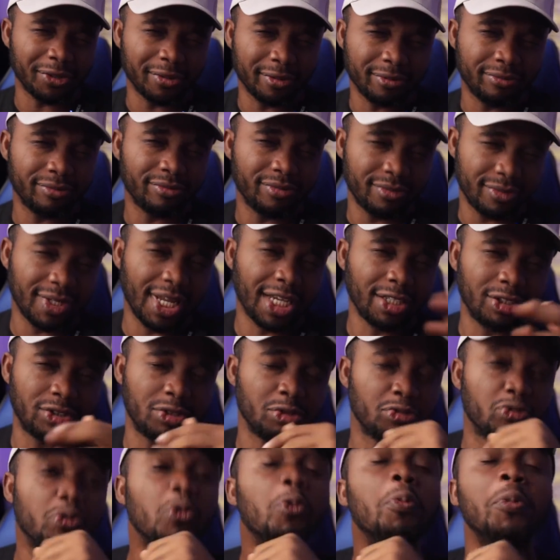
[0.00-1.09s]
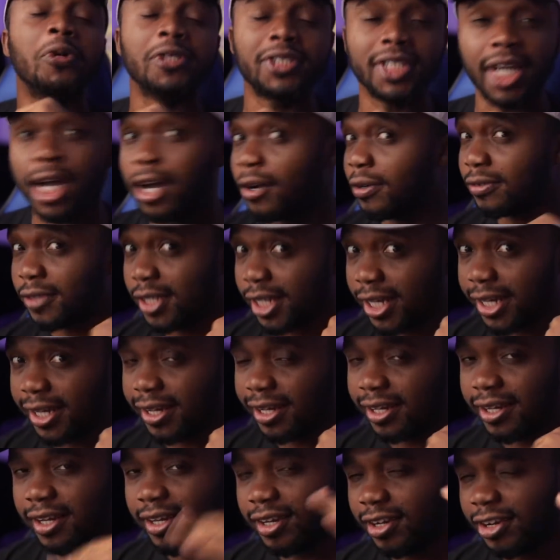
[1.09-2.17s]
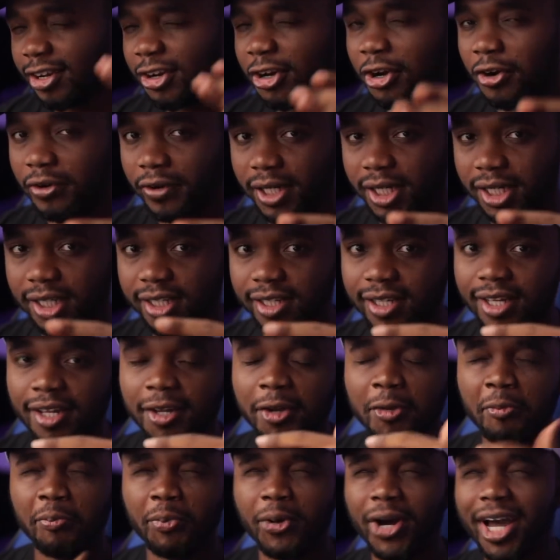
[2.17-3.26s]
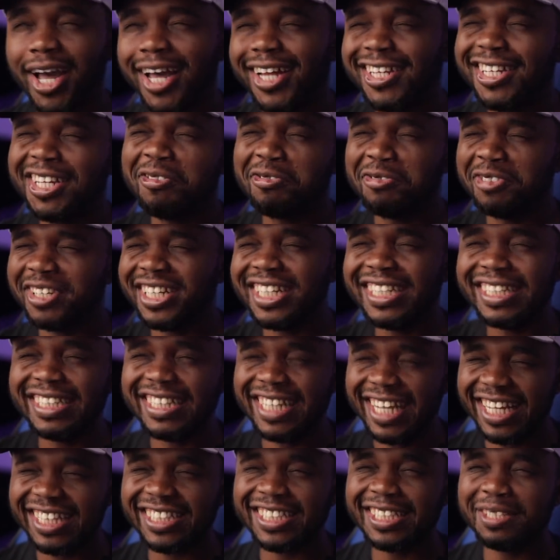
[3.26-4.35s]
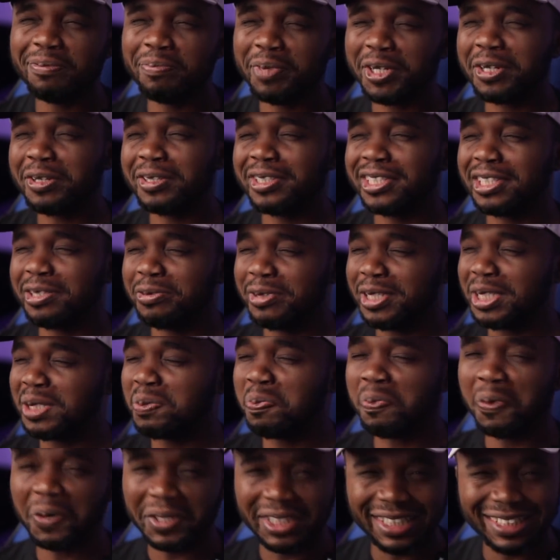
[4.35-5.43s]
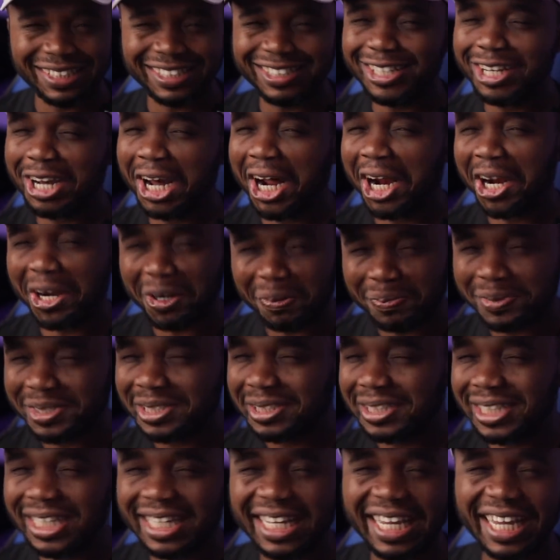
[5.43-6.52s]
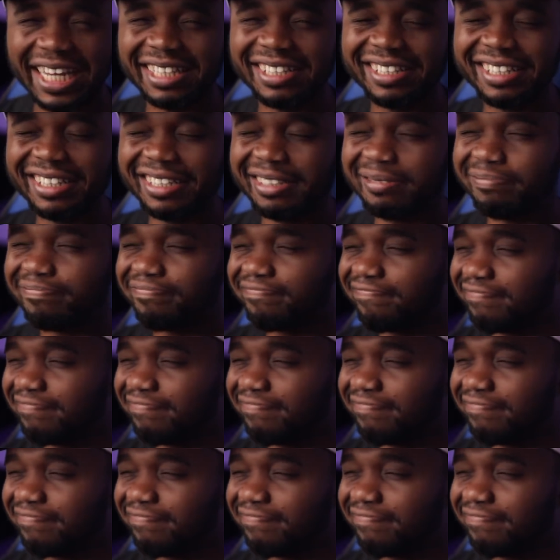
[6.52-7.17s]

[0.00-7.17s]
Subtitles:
know, that's the rumors out there currently. But are they really dating because they were spotted in the club together?